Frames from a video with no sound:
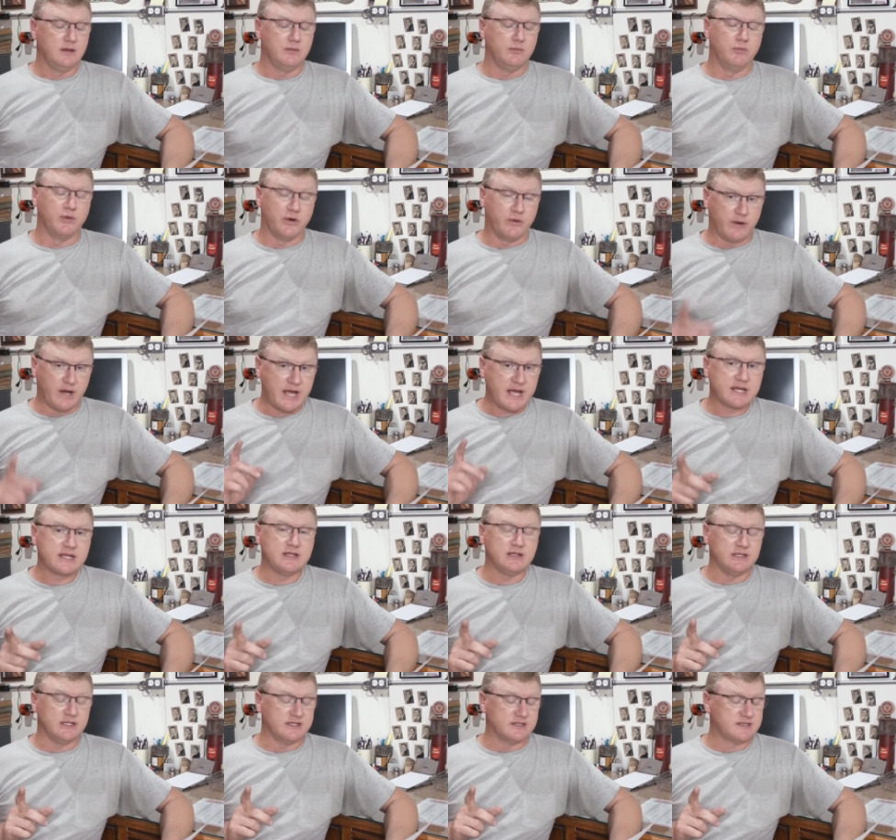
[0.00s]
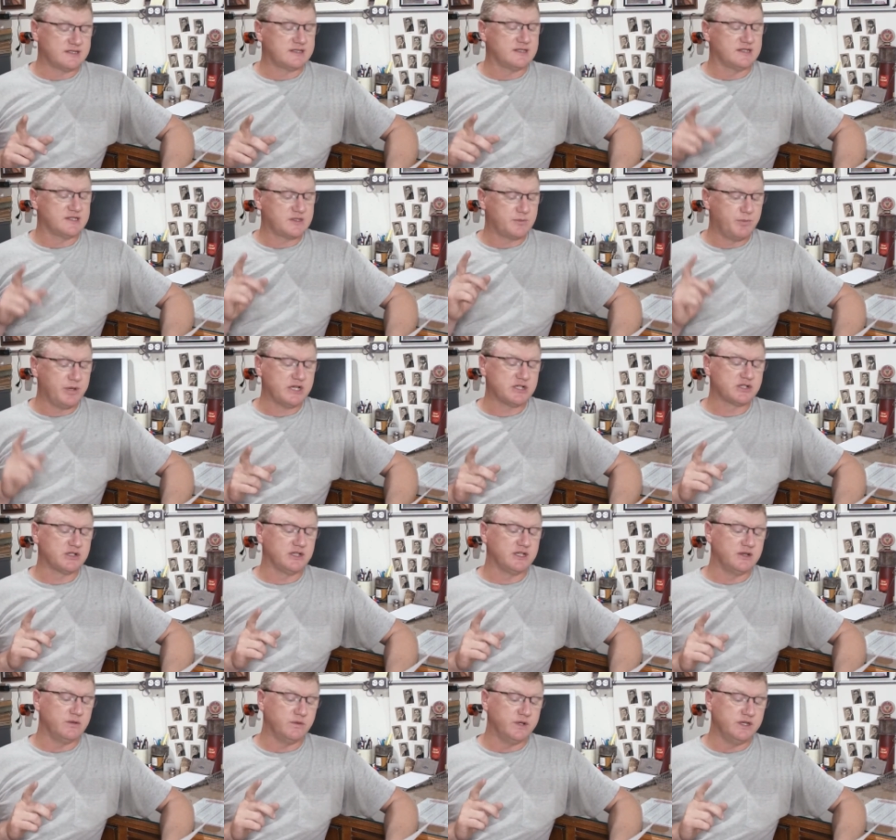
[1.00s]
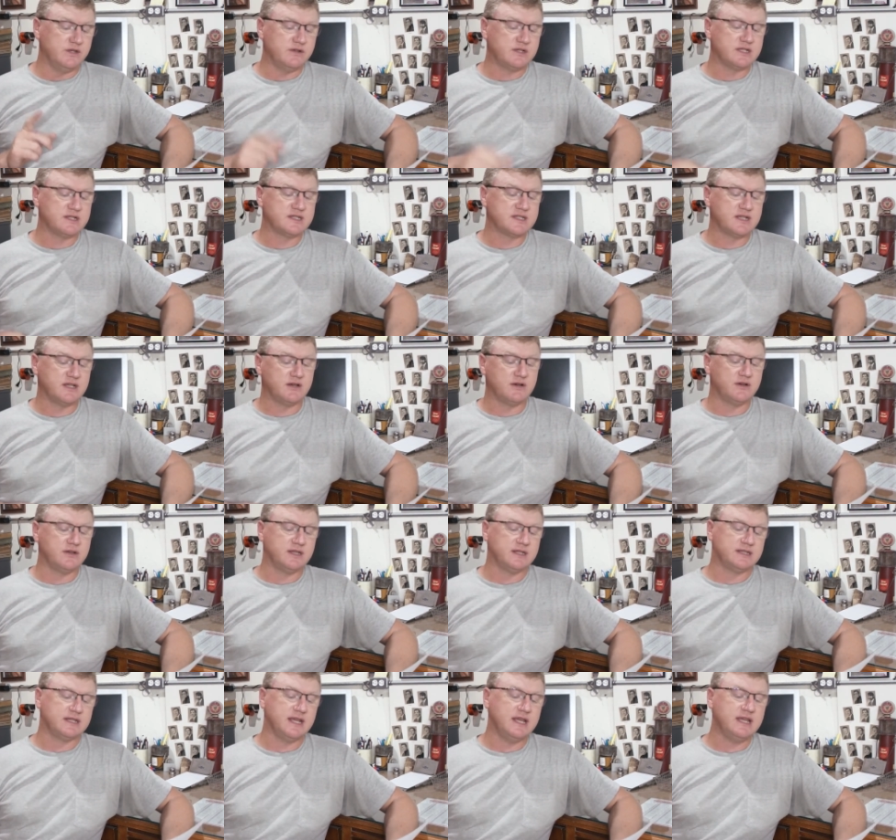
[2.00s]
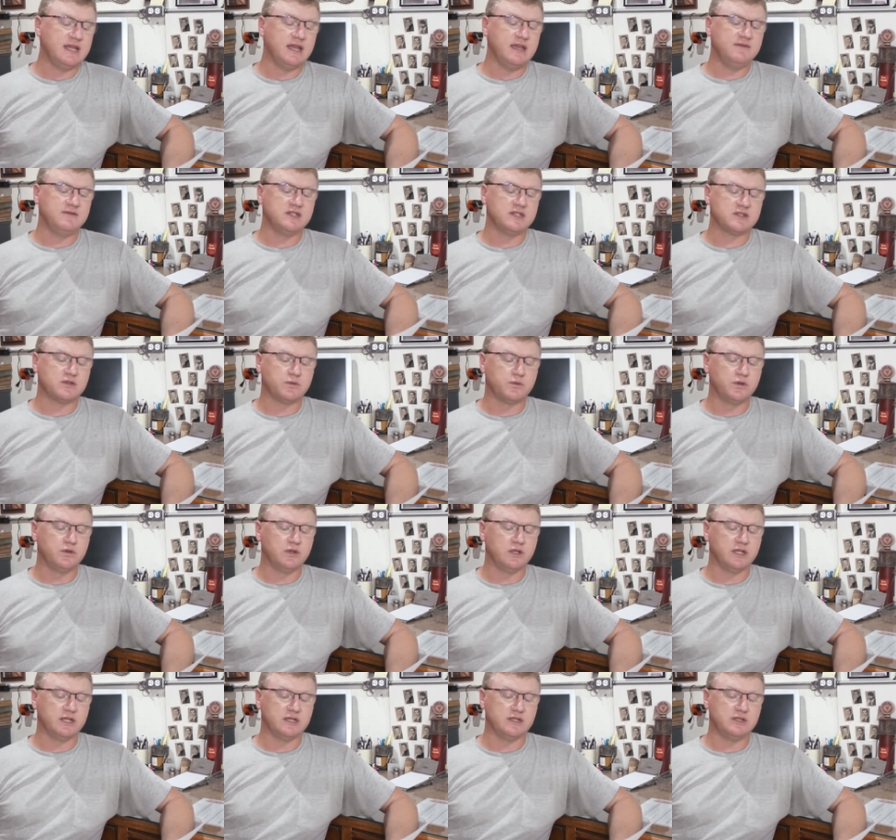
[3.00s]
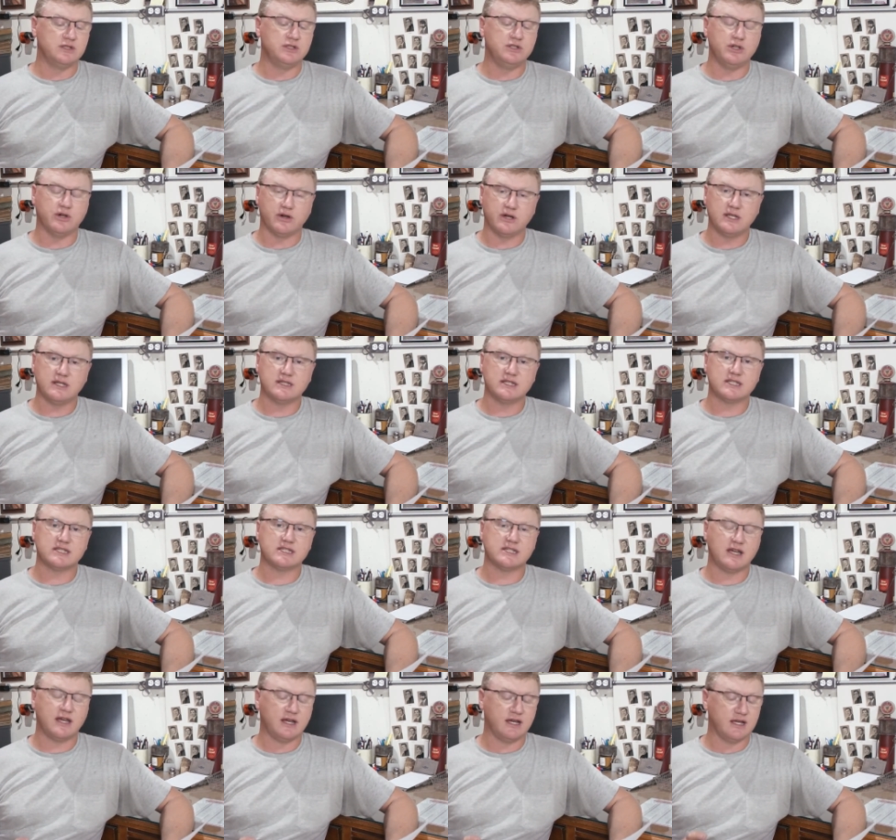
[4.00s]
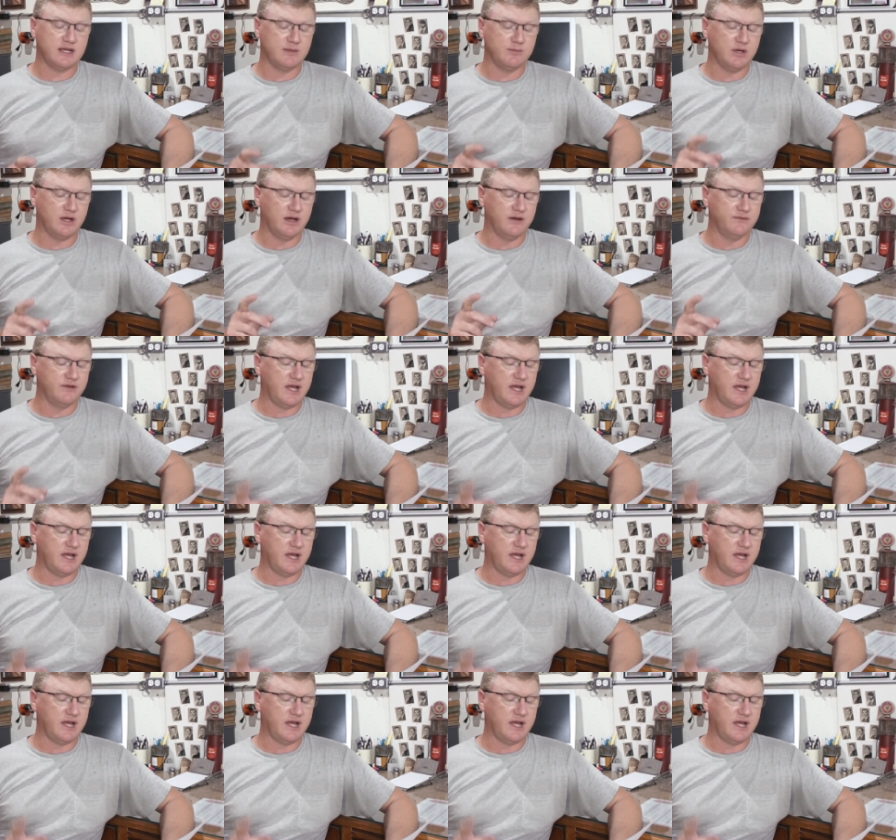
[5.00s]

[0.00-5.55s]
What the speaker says: Miraculous, especially when you consider that they gave this ruling during this time of